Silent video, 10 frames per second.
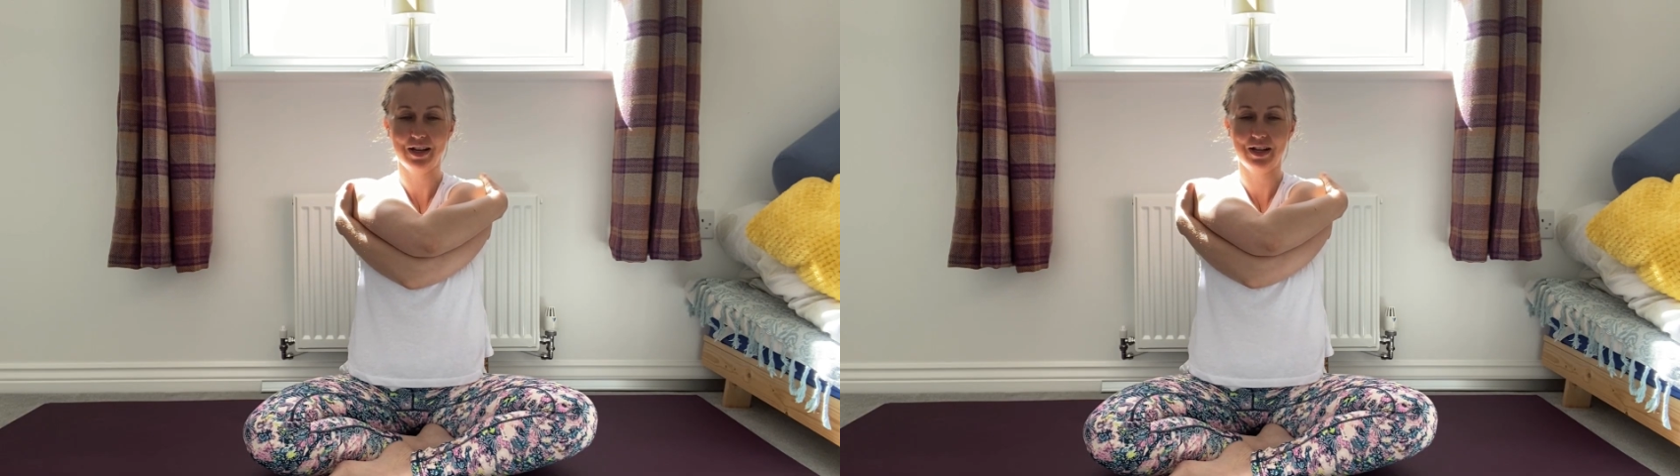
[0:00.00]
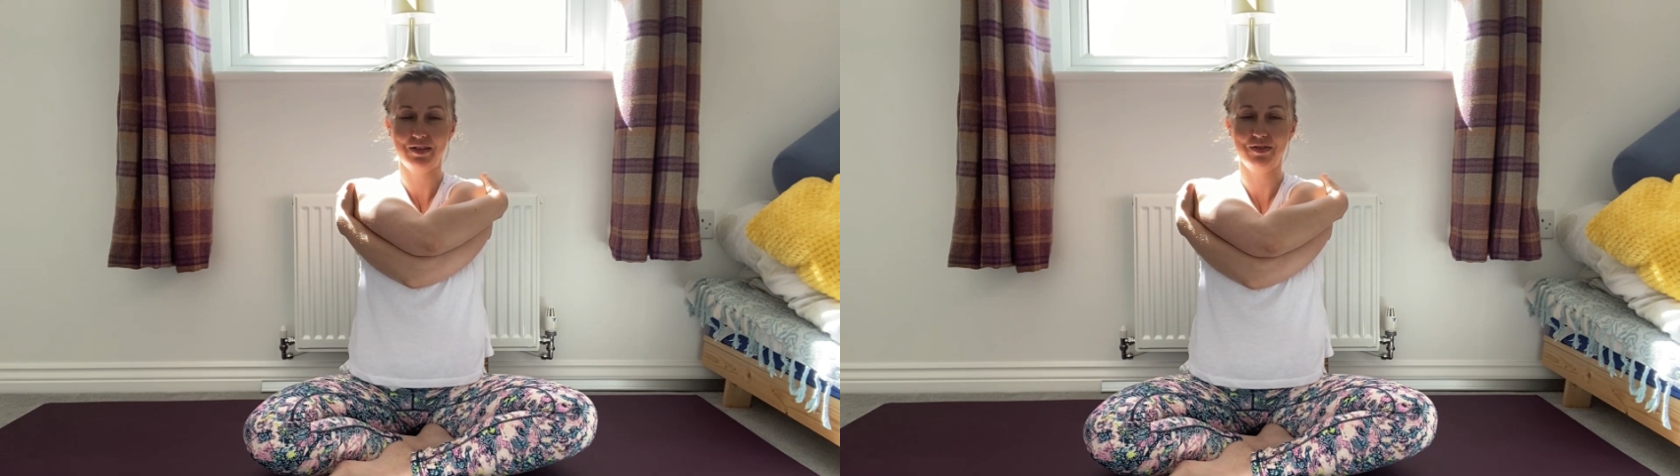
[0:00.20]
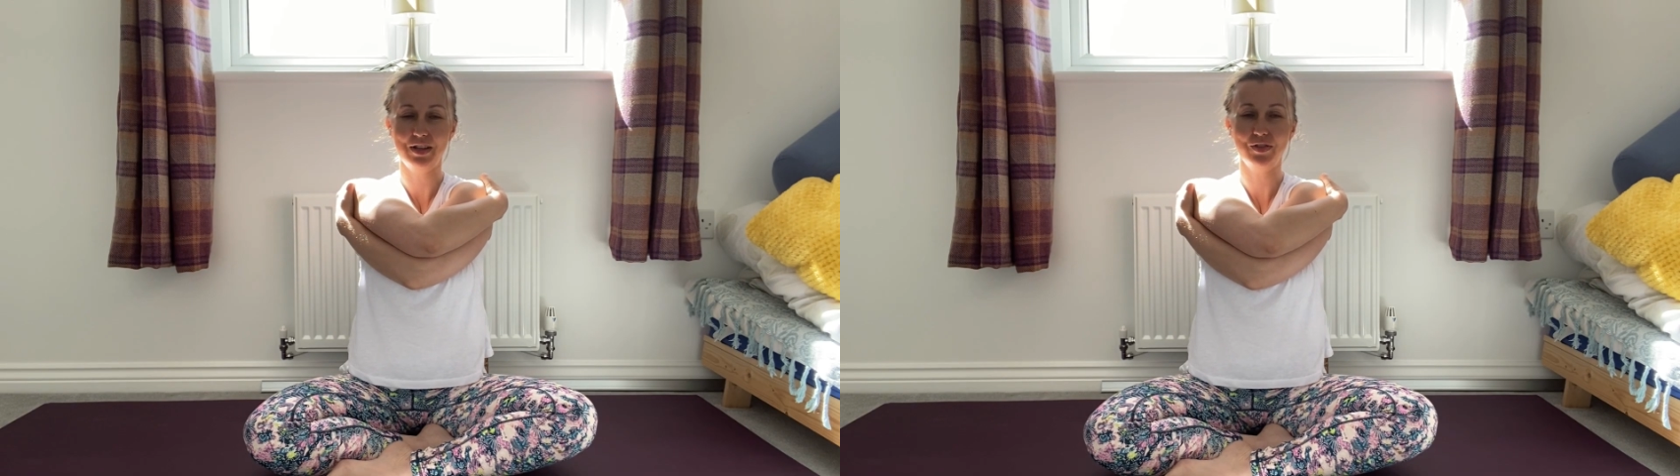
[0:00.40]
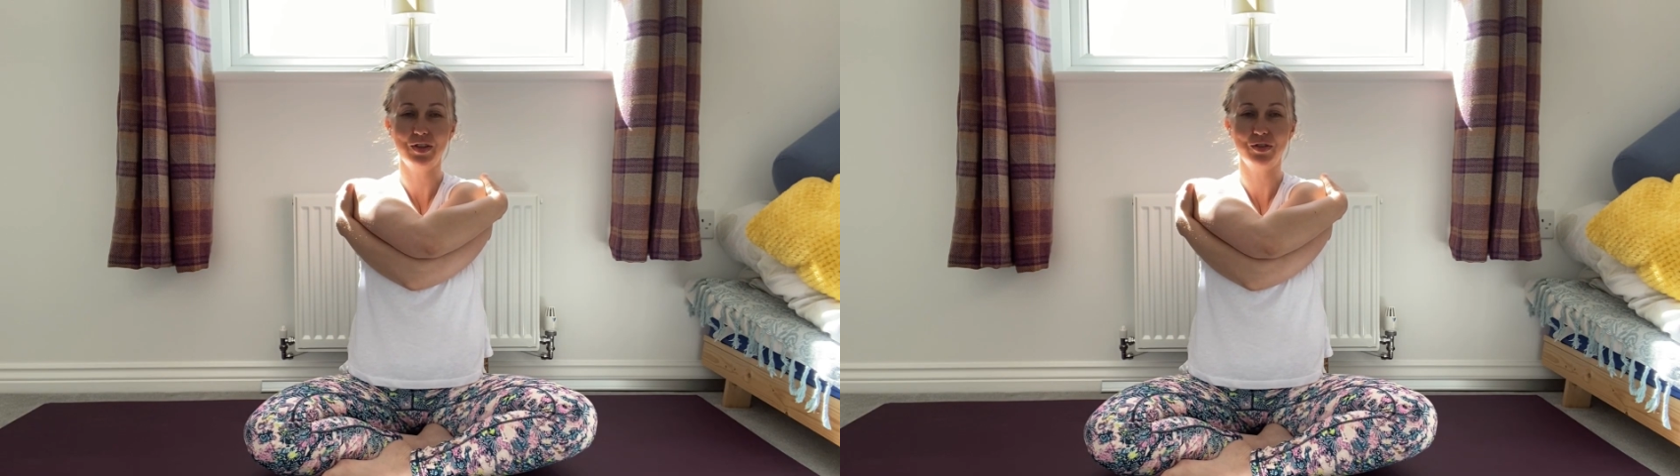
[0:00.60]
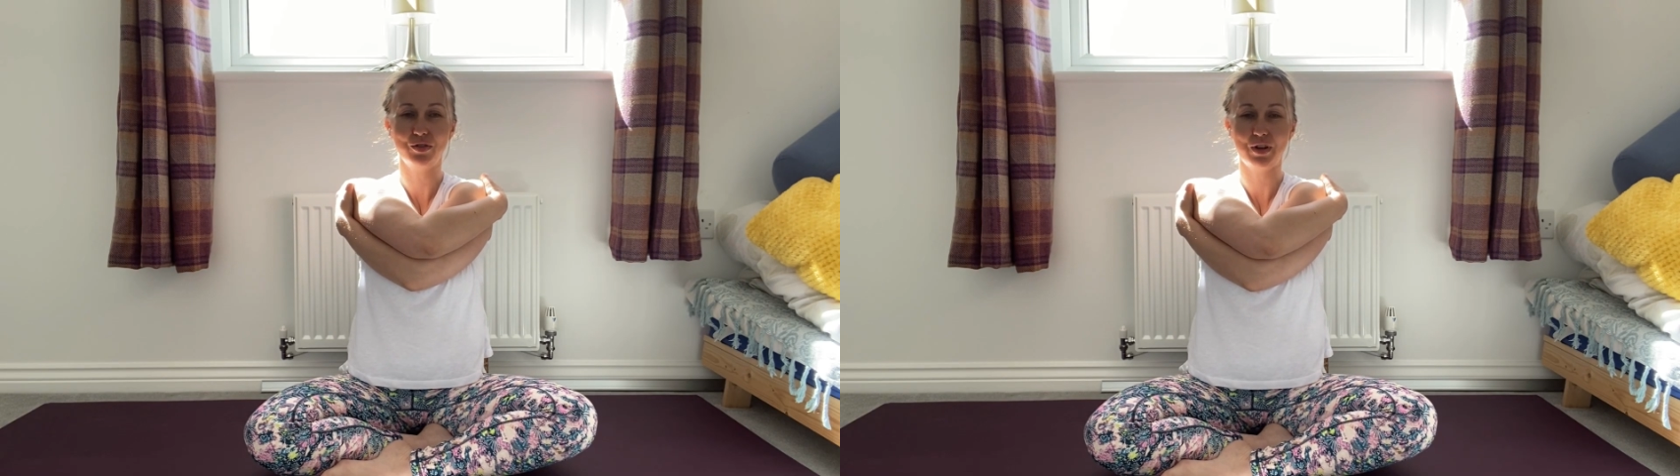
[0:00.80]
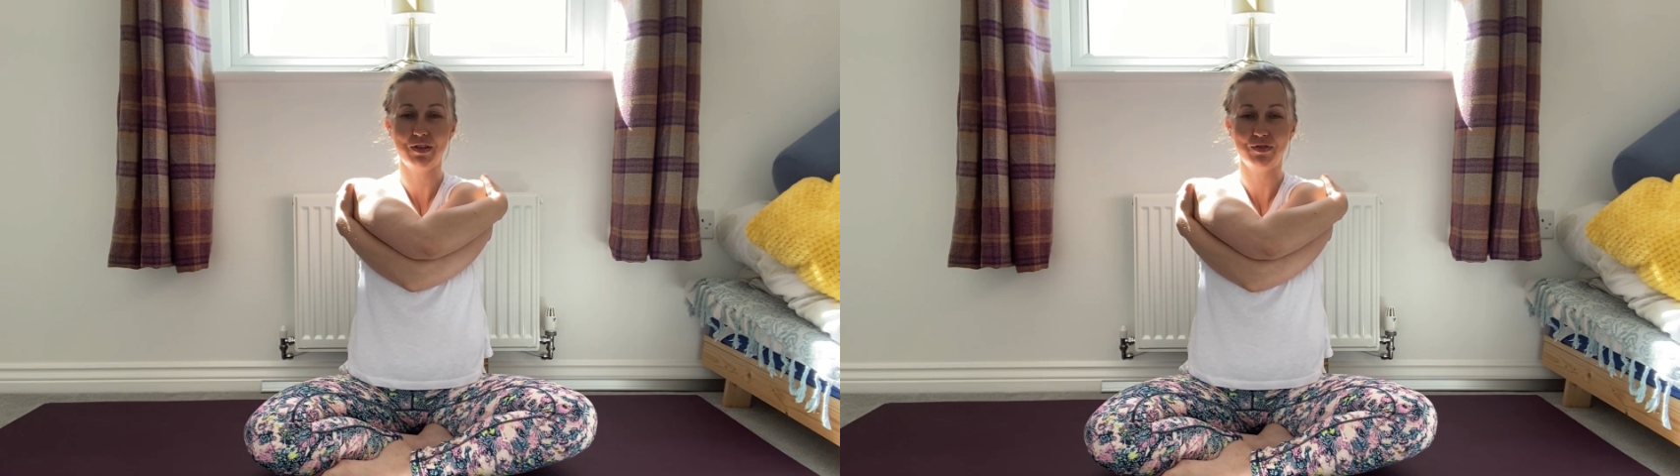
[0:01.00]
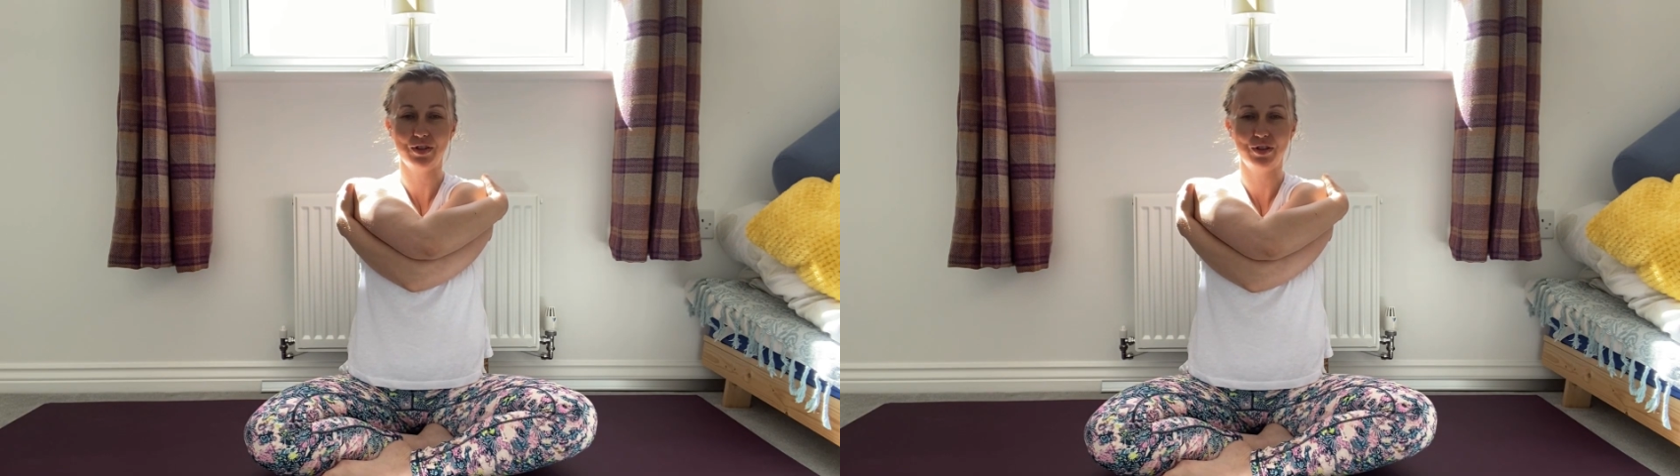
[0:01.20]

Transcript: And if this feels great for